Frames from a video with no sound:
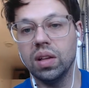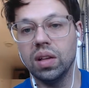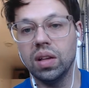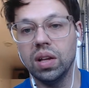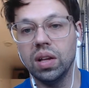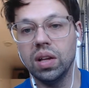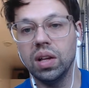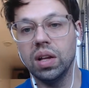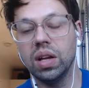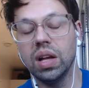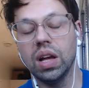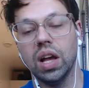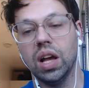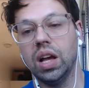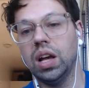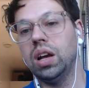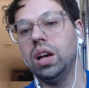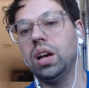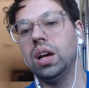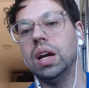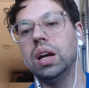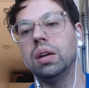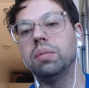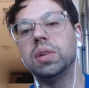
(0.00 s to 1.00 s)
I
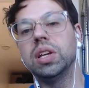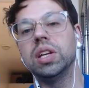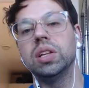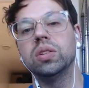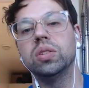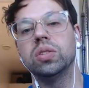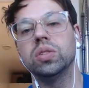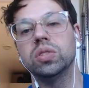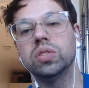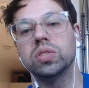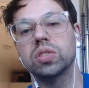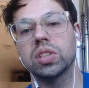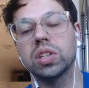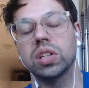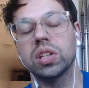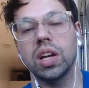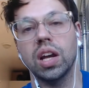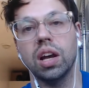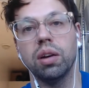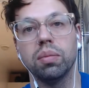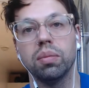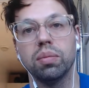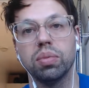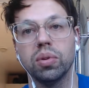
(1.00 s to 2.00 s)
mean, there's common
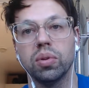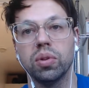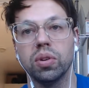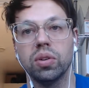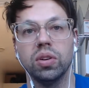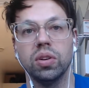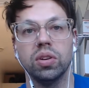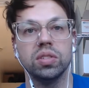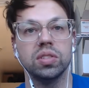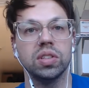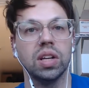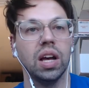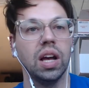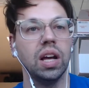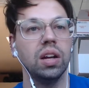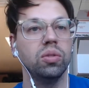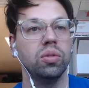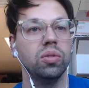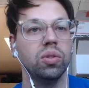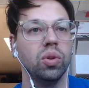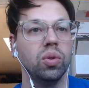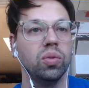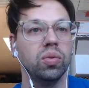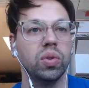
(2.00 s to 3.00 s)
protocols. I don't know if
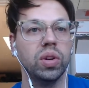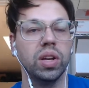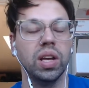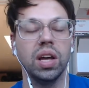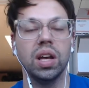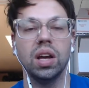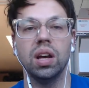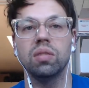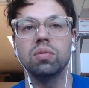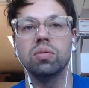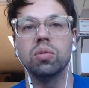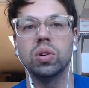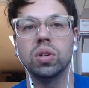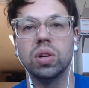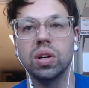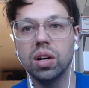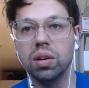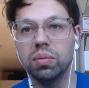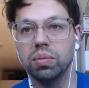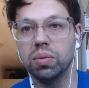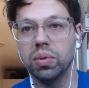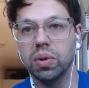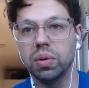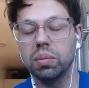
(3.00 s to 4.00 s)
we have one up. We
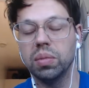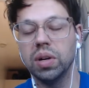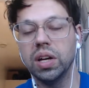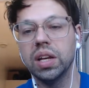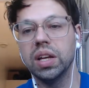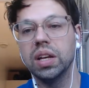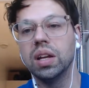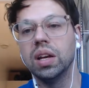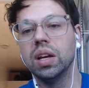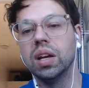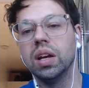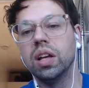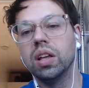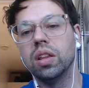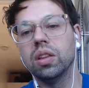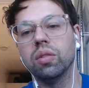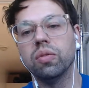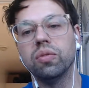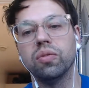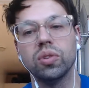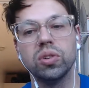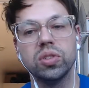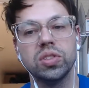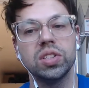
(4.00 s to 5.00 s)
might. The
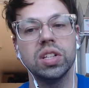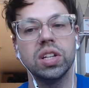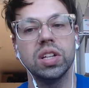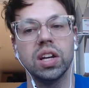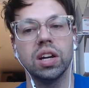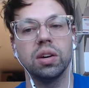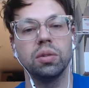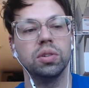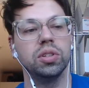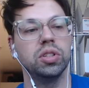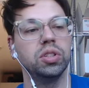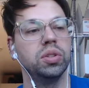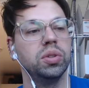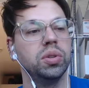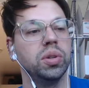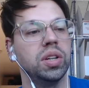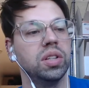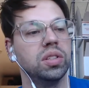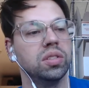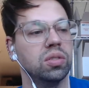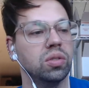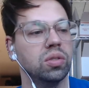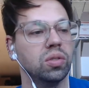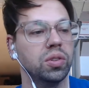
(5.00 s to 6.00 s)
first thing I would do is
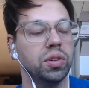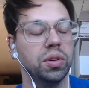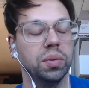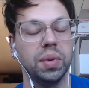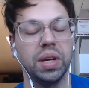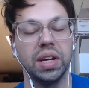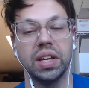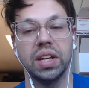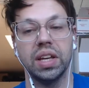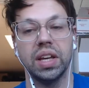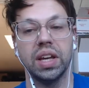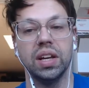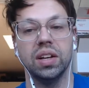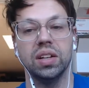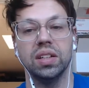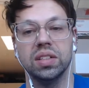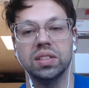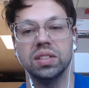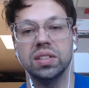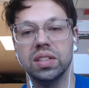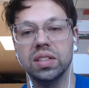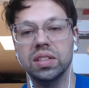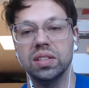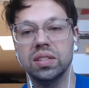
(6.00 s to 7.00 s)
learn to make
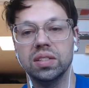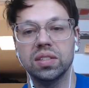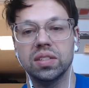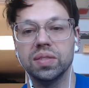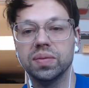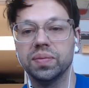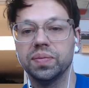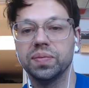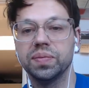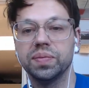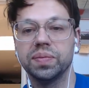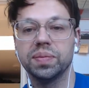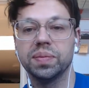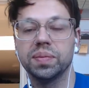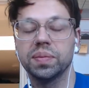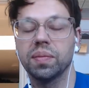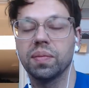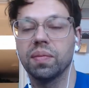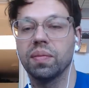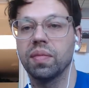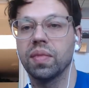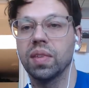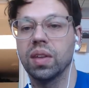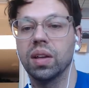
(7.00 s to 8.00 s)
calluses.
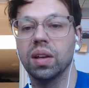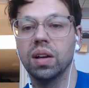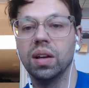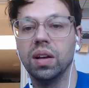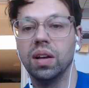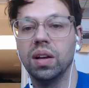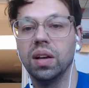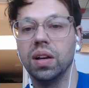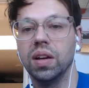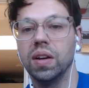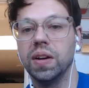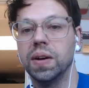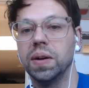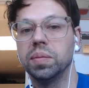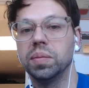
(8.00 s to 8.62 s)
Um,